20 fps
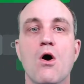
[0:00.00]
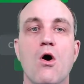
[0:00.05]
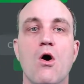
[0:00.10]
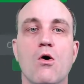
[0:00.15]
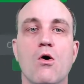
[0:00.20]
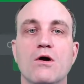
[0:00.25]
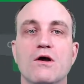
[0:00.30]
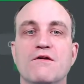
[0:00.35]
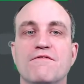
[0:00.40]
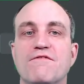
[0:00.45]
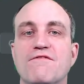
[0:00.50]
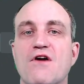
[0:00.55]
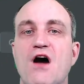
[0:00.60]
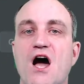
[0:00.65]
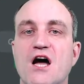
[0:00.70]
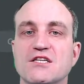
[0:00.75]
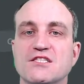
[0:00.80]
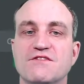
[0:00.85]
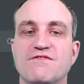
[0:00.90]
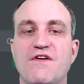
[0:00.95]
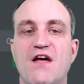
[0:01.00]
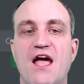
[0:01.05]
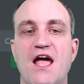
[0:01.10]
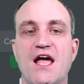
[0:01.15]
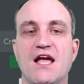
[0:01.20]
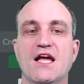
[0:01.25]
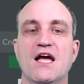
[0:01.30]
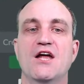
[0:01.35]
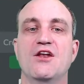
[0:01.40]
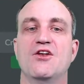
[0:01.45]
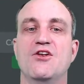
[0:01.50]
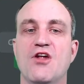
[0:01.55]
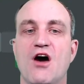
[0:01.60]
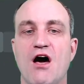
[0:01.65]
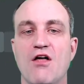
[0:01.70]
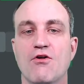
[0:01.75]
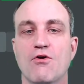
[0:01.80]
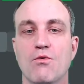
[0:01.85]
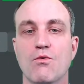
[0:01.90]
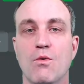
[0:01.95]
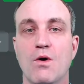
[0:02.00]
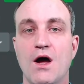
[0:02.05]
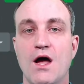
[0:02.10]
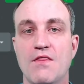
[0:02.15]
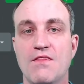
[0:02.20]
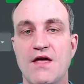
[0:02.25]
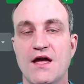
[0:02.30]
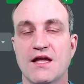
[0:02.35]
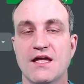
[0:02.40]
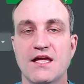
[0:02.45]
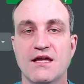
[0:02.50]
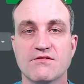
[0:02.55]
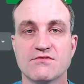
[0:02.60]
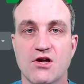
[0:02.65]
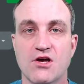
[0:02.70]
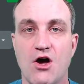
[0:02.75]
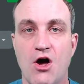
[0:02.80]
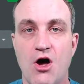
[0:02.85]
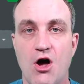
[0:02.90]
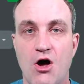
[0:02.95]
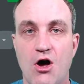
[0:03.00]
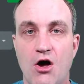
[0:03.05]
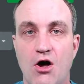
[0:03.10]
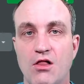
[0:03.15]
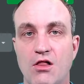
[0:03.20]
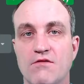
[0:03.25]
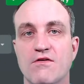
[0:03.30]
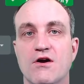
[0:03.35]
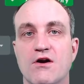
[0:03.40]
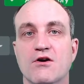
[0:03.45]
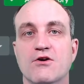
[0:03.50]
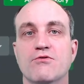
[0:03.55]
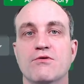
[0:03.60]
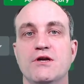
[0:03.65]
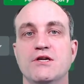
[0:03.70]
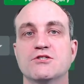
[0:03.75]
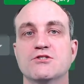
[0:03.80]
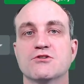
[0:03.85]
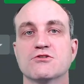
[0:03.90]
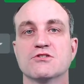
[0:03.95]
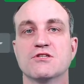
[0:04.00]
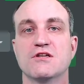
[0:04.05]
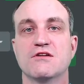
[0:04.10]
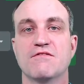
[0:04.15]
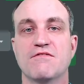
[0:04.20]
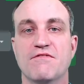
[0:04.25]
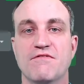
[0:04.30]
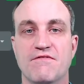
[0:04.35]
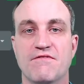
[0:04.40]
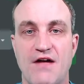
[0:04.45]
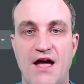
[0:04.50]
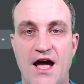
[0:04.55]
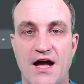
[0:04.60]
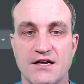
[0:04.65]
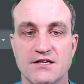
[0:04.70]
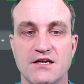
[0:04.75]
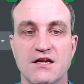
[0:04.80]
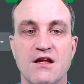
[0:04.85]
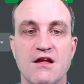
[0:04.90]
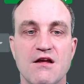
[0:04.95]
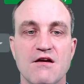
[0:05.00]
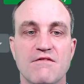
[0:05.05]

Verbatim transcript: Oran Frostfang, another one that gives all of our creatures Infect.